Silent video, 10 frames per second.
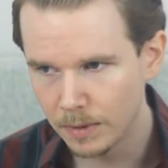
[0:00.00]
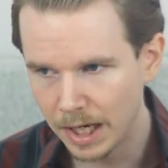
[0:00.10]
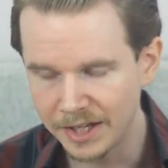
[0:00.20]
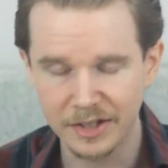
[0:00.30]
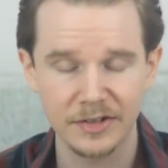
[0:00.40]

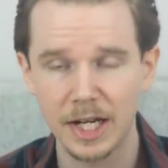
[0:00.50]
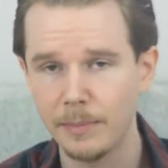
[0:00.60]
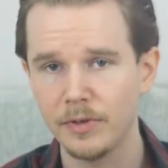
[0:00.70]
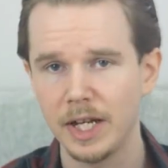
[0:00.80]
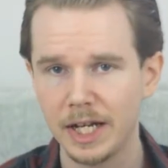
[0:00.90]
It's the
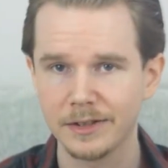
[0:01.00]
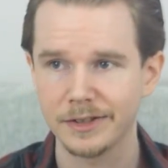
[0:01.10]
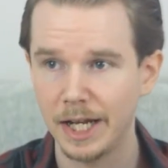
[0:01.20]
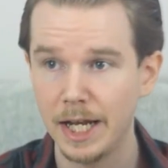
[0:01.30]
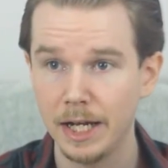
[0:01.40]
same thing as
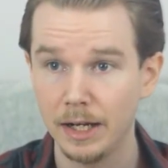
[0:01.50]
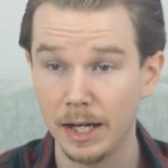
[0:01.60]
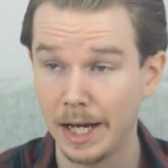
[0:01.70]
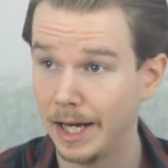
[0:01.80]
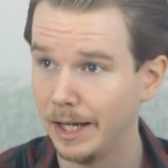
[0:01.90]
saying
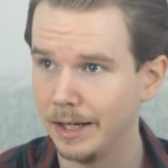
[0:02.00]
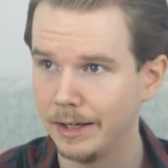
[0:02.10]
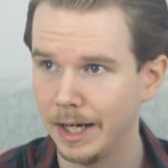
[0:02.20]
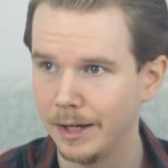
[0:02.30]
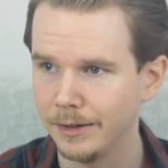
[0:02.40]

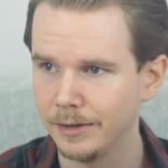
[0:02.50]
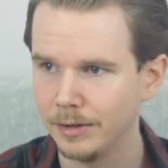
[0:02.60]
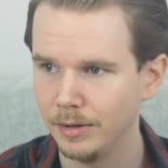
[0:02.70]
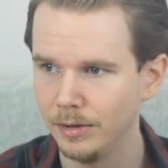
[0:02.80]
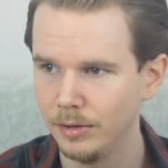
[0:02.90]
that
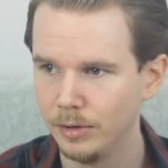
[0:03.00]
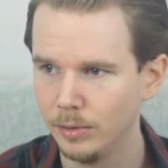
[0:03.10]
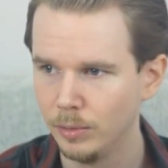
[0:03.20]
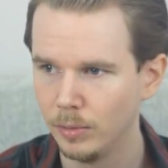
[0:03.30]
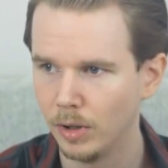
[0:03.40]

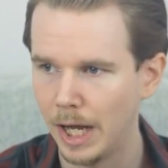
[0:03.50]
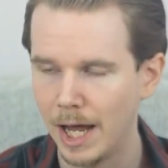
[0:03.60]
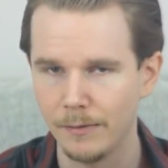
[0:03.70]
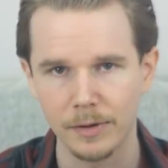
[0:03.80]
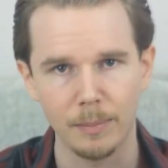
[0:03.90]
you
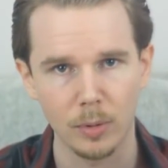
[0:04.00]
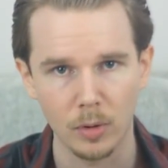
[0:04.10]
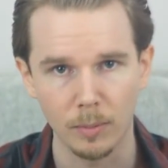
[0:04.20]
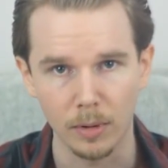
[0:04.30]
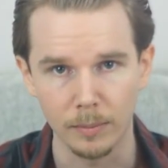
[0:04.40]
have a
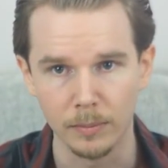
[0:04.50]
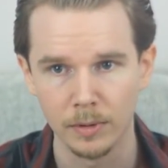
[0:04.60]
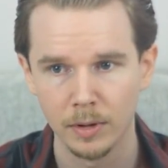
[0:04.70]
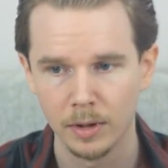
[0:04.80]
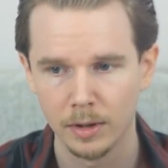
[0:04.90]
problem.
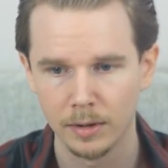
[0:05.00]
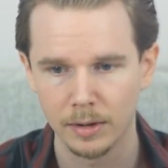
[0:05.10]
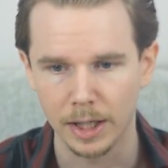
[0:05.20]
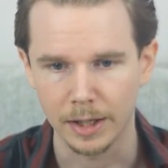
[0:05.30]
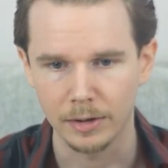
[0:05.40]

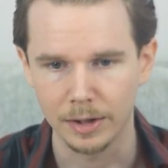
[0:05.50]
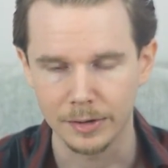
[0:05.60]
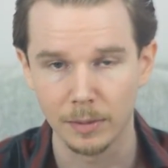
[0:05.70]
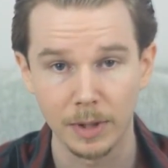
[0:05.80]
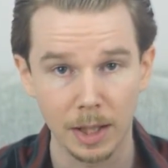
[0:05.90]
Like, there's
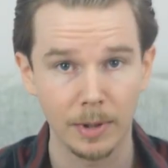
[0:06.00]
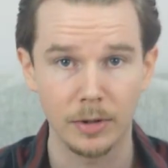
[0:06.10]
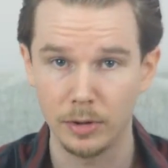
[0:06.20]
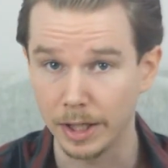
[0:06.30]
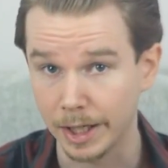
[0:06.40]
something
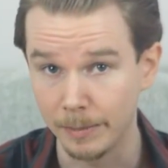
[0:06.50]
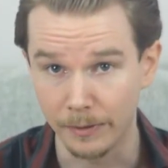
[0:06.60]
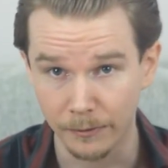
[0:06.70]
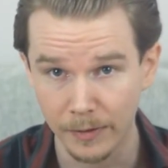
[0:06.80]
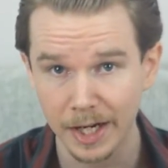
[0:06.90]
about you that can be
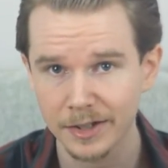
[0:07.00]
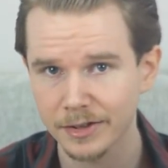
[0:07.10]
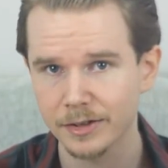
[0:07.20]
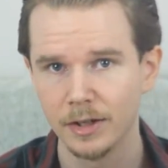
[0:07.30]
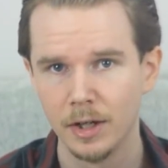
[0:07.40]

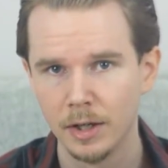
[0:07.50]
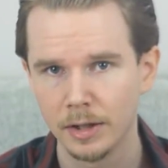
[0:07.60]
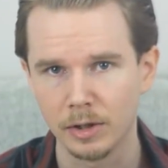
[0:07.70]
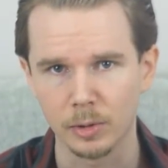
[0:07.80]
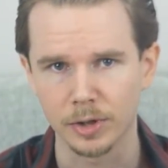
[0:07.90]
fixed,
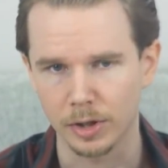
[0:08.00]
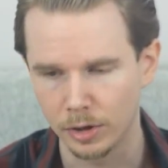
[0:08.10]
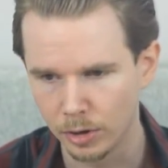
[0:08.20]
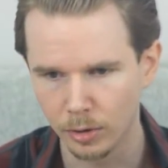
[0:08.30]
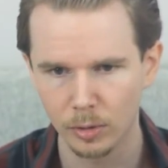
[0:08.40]
that there's a
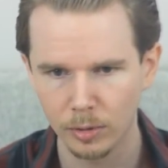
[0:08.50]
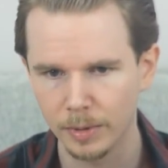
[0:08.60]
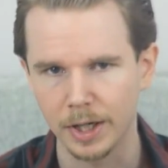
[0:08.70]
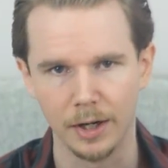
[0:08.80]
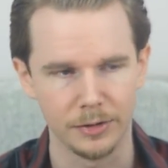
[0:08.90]
cure
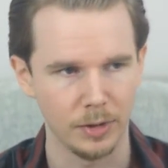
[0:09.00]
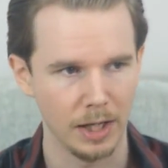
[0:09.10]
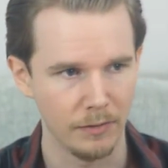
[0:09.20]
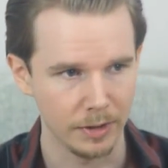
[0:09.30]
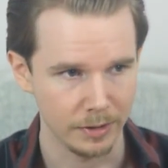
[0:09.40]
because you
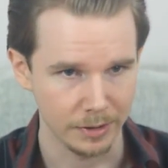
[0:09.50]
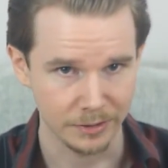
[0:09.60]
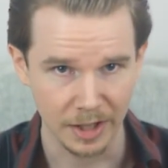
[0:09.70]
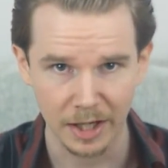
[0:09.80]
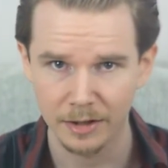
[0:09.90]
have a
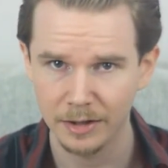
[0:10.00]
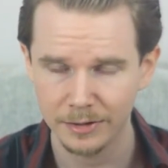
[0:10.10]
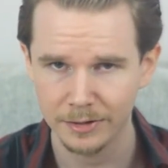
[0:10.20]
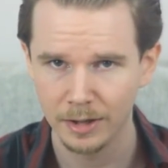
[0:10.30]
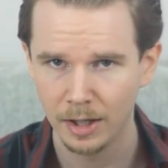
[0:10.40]

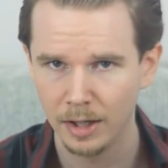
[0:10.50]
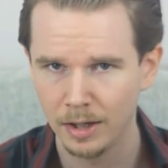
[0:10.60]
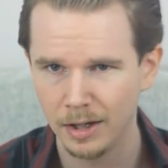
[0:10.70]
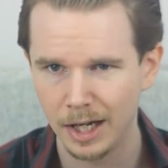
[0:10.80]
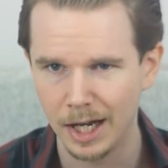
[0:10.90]
sickness.
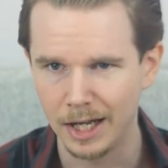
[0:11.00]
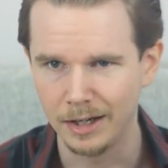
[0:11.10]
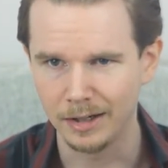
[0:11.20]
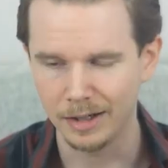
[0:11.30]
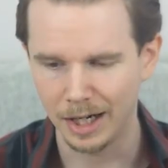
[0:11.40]

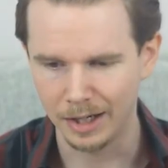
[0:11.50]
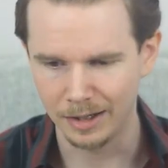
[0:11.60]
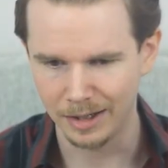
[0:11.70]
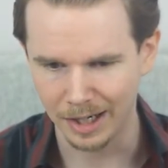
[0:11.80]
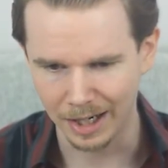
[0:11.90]
And
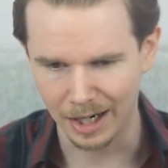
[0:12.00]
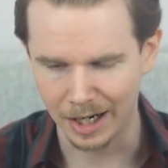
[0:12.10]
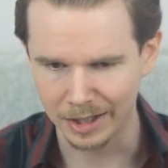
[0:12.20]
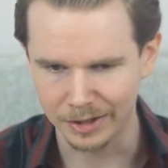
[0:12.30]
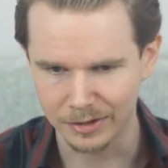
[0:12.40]

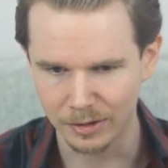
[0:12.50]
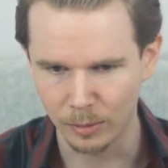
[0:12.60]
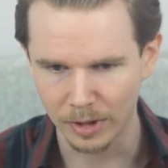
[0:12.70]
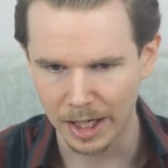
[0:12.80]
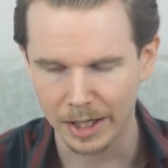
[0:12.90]
I just
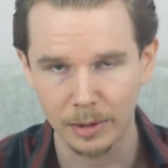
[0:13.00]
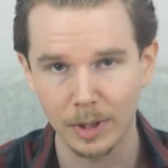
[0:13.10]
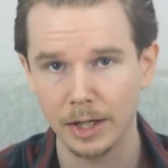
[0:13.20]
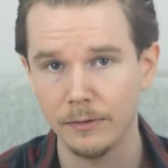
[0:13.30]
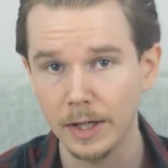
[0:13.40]
don't like the
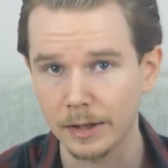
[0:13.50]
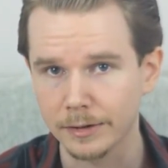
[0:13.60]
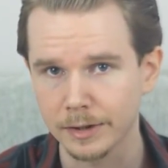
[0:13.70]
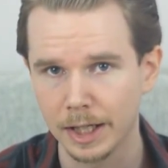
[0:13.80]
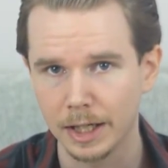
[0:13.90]
way it
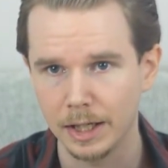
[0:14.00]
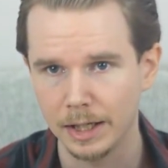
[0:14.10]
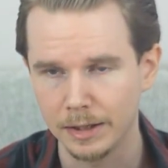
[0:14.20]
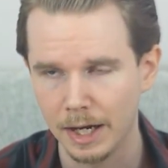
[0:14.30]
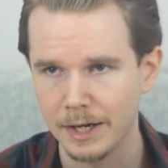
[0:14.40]
feels, like
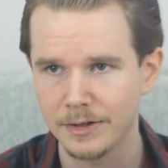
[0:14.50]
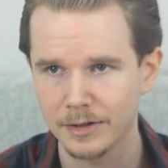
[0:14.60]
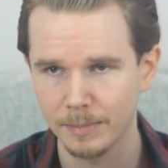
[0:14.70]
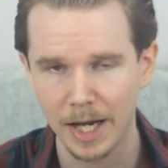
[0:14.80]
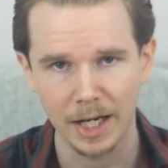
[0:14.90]
it
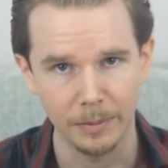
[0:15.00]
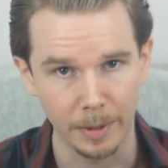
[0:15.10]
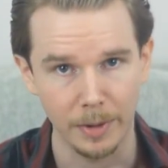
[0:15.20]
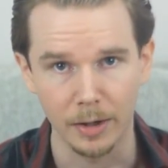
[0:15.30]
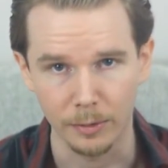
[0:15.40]
tastes bad in my
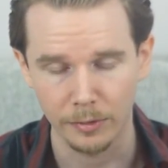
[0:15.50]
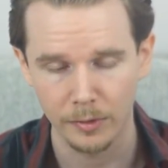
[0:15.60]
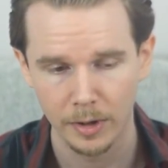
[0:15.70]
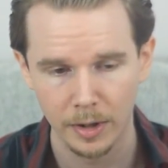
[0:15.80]
mouth.